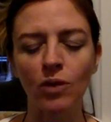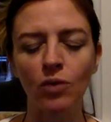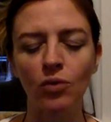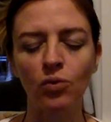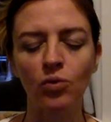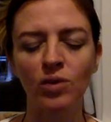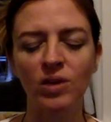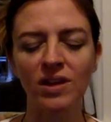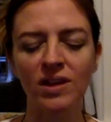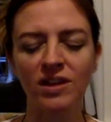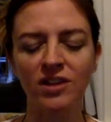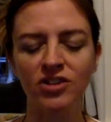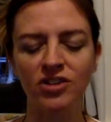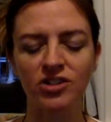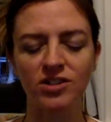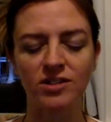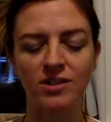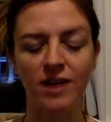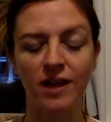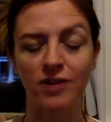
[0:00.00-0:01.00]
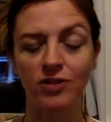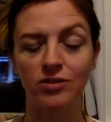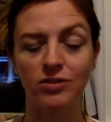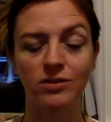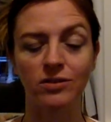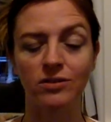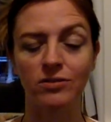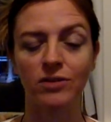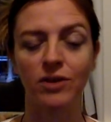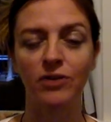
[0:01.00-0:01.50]
really just actually
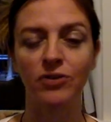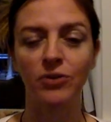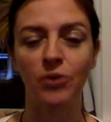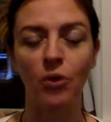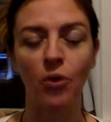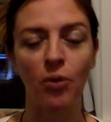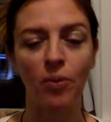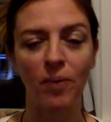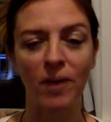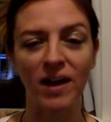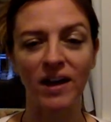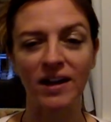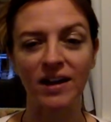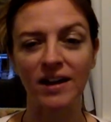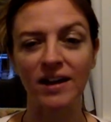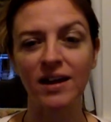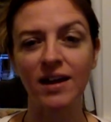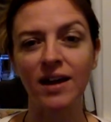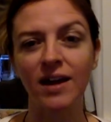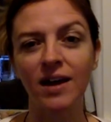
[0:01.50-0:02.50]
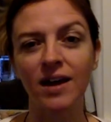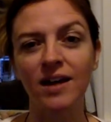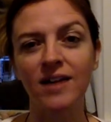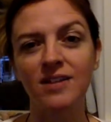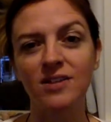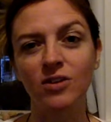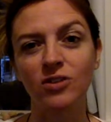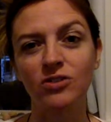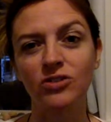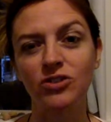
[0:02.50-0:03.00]
throughout the whole body. It's
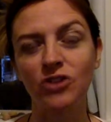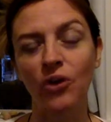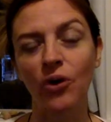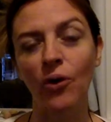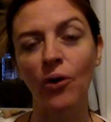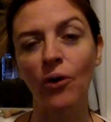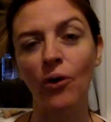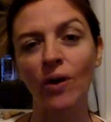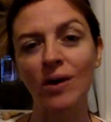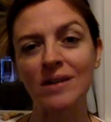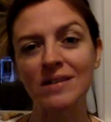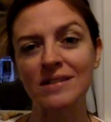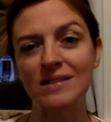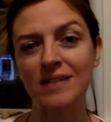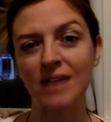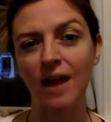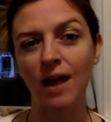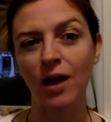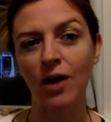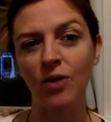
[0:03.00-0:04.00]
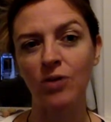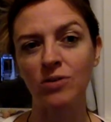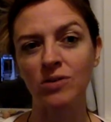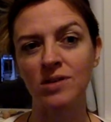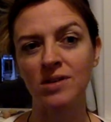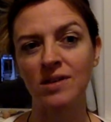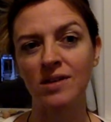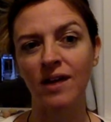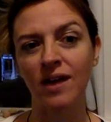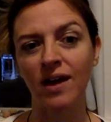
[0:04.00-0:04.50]
also a
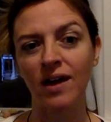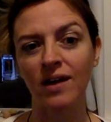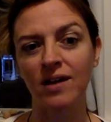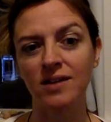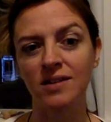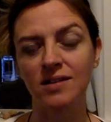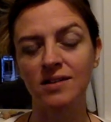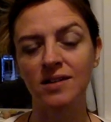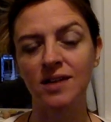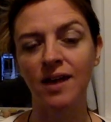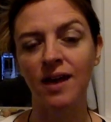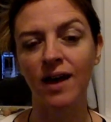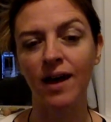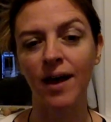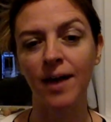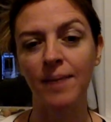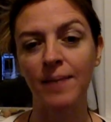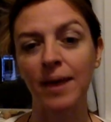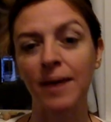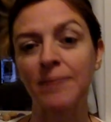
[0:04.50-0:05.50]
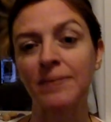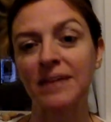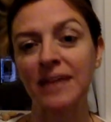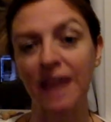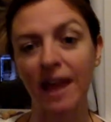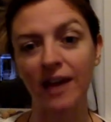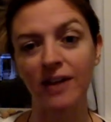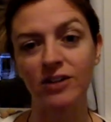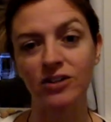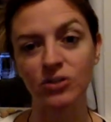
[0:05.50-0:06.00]
sound that Emily
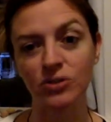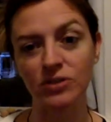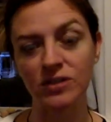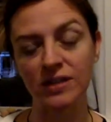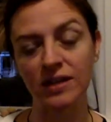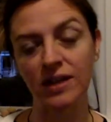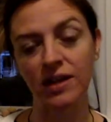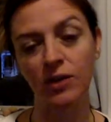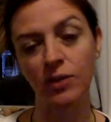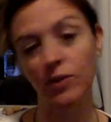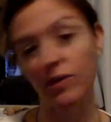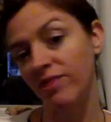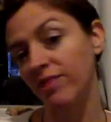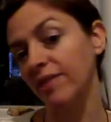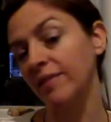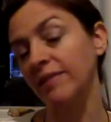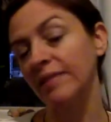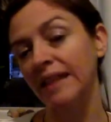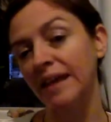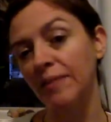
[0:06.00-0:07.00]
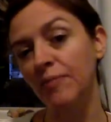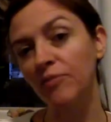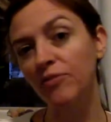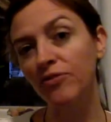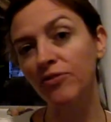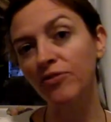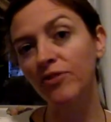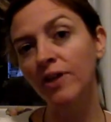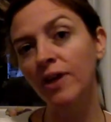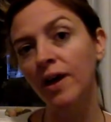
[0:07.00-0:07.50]
had associated with the
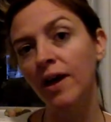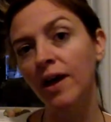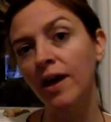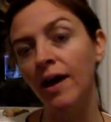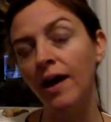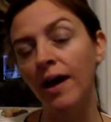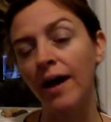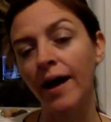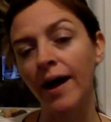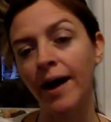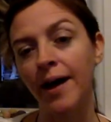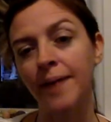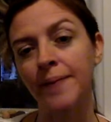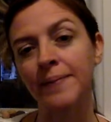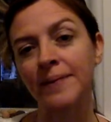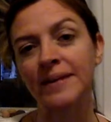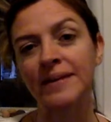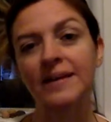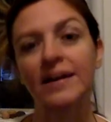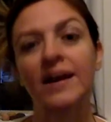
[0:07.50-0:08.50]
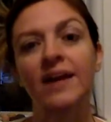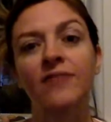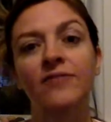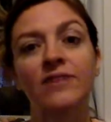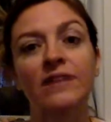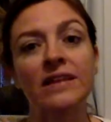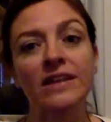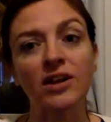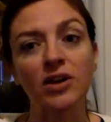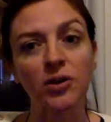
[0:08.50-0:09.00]
lymph and kind of
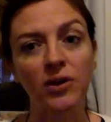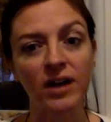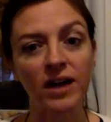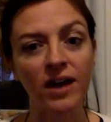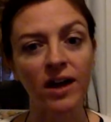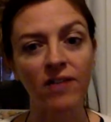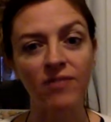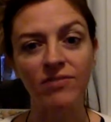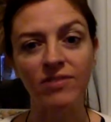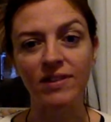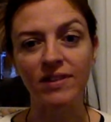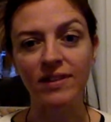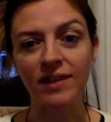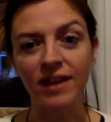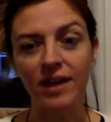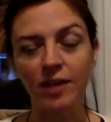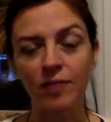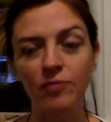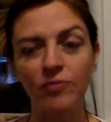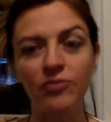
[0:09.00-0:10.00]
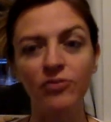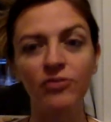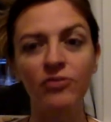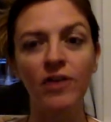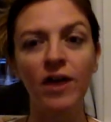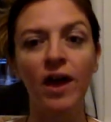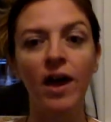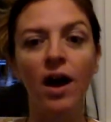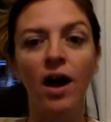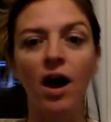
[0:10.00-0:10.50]
clearing of the lymph.
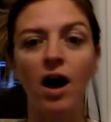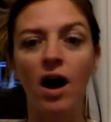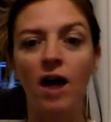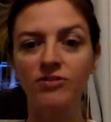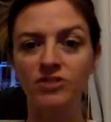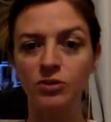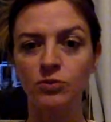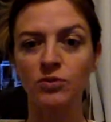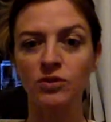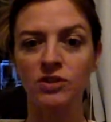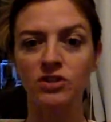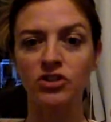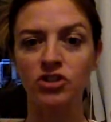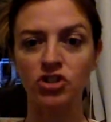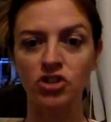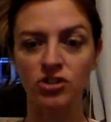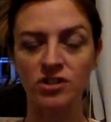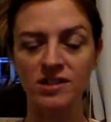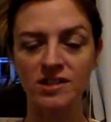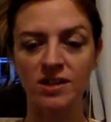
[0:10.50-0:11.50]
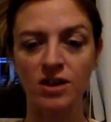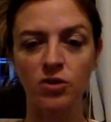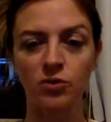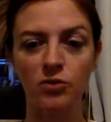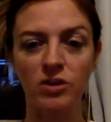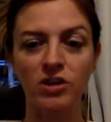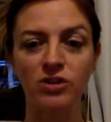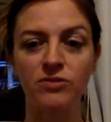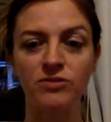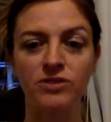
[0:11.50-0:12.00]
Often with the shh sound,
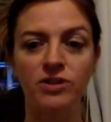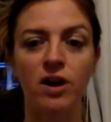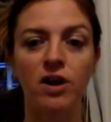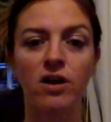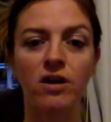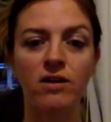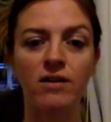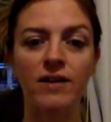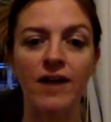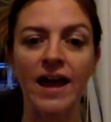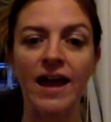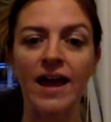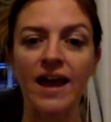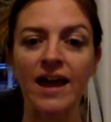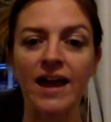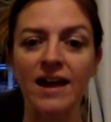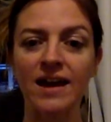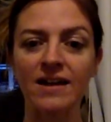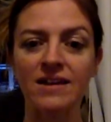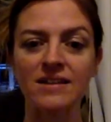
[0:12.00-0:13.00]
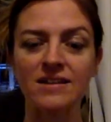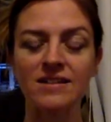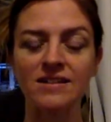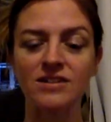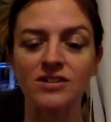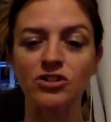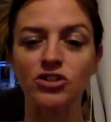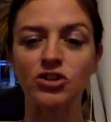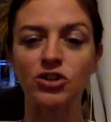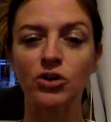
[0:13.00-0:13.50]
we use our hands
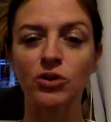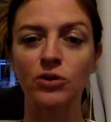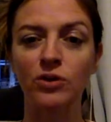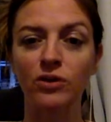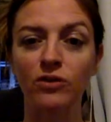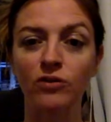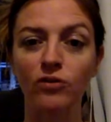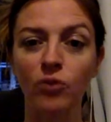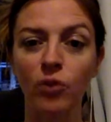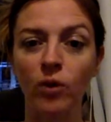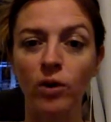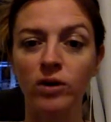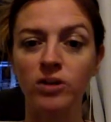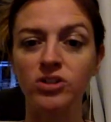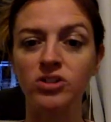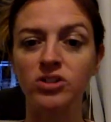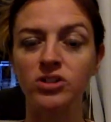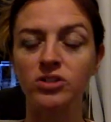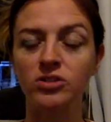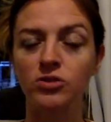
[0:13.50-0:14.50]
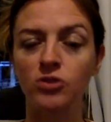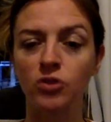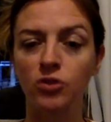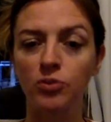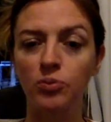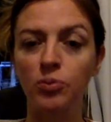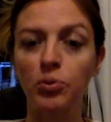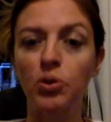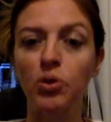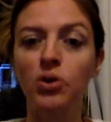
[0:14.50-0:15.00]
as tuning forks to sort
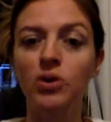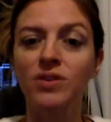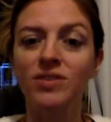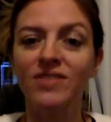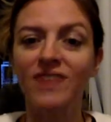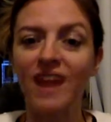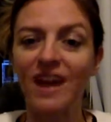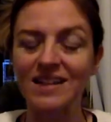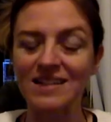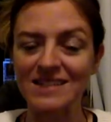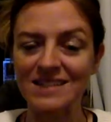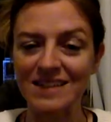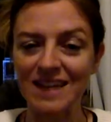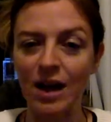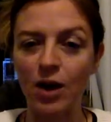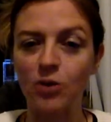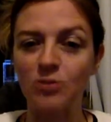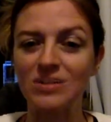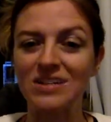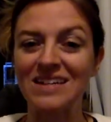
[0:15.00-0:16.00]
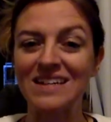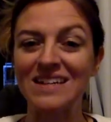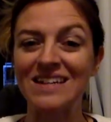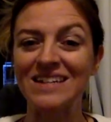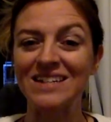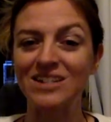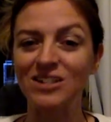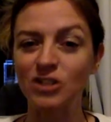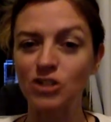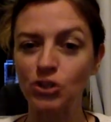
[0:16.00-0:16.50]
of put that sound
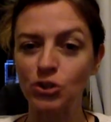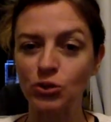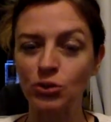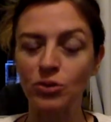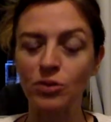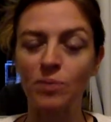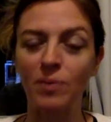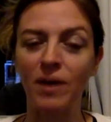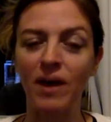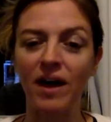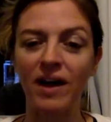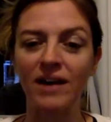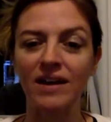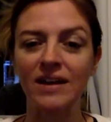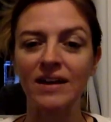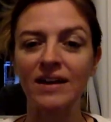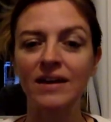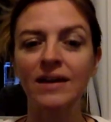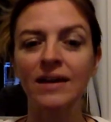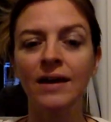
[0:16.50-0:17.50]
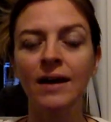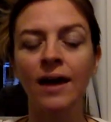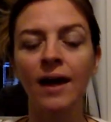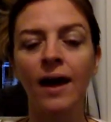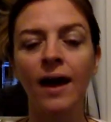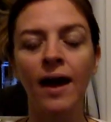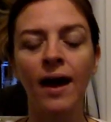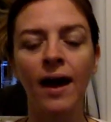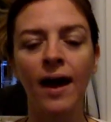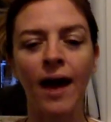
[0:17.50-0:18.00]
into the body.
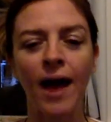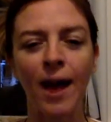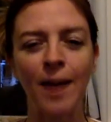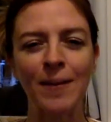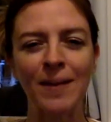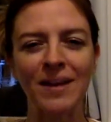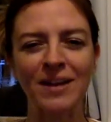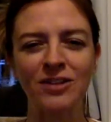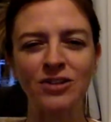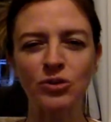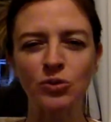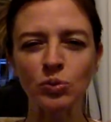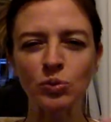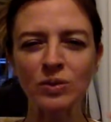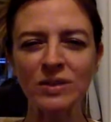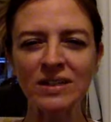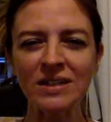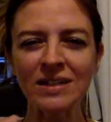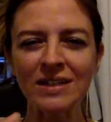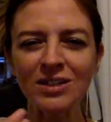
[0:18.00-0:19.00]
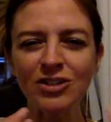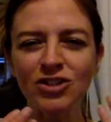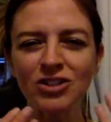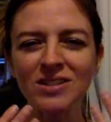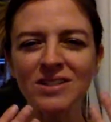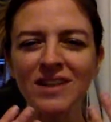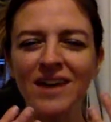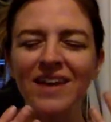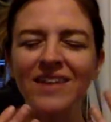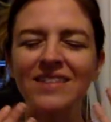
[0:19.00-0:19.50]
And it's really
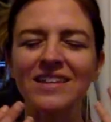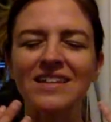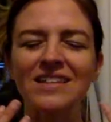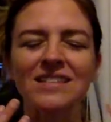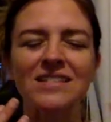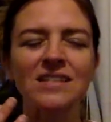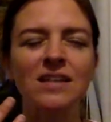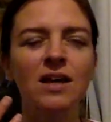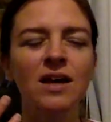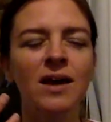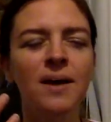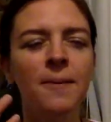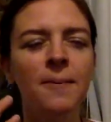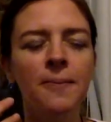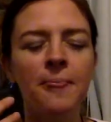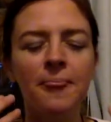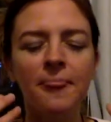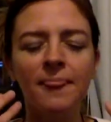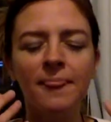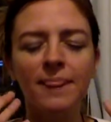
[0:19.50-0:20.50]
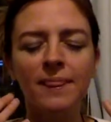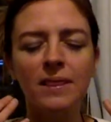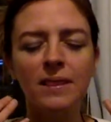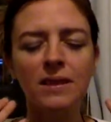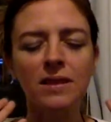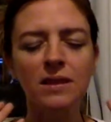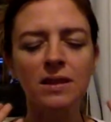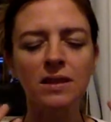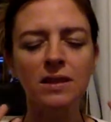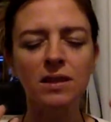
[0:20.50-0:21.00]
just like this
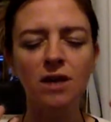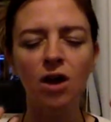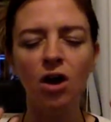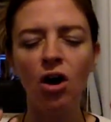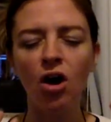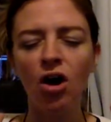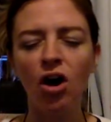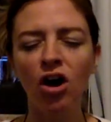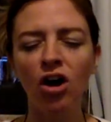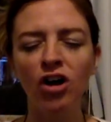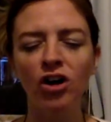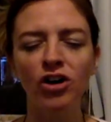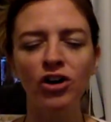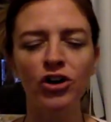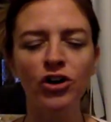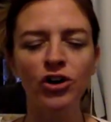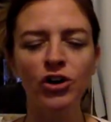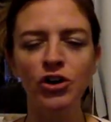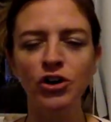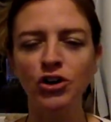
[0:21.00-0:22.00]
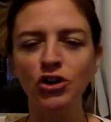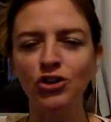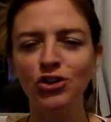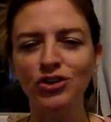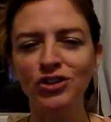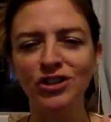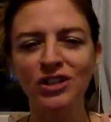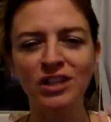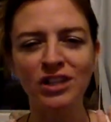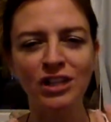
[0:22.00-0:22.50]
longer,
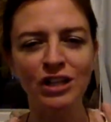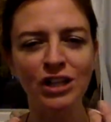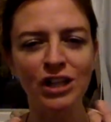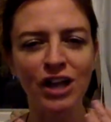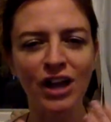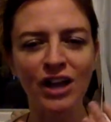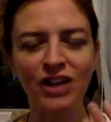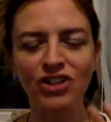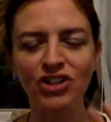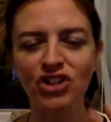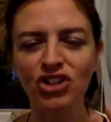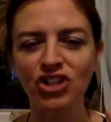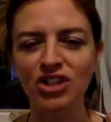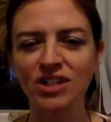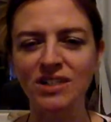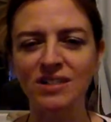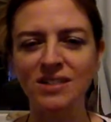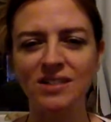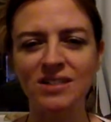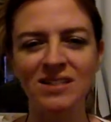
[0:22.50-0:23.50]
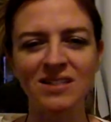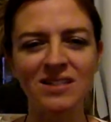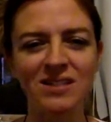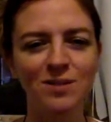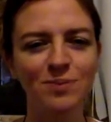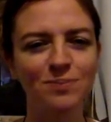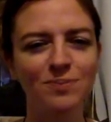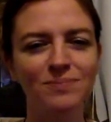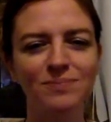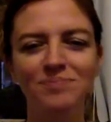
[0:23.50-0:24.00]

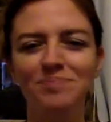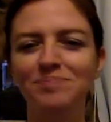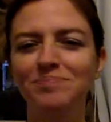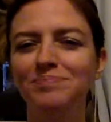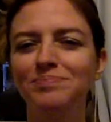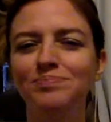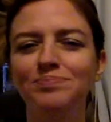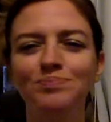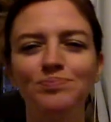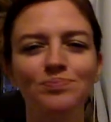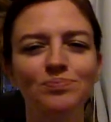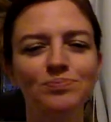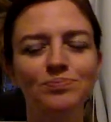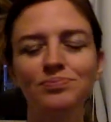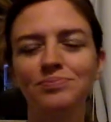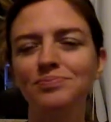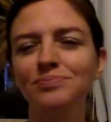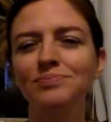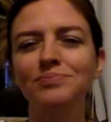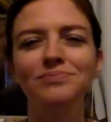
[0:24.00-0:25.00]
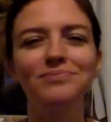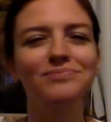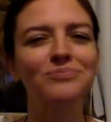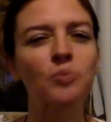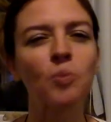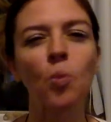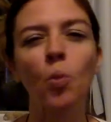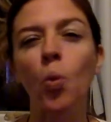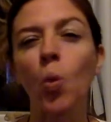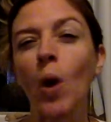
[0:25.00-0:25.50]
luscious,
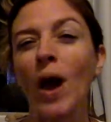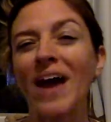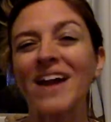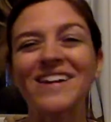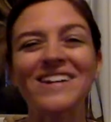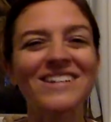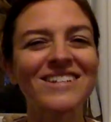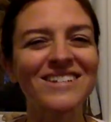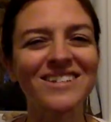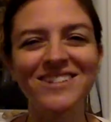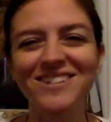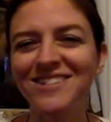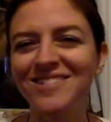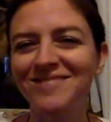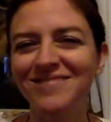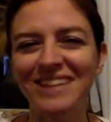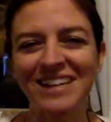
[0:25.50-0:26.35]
wet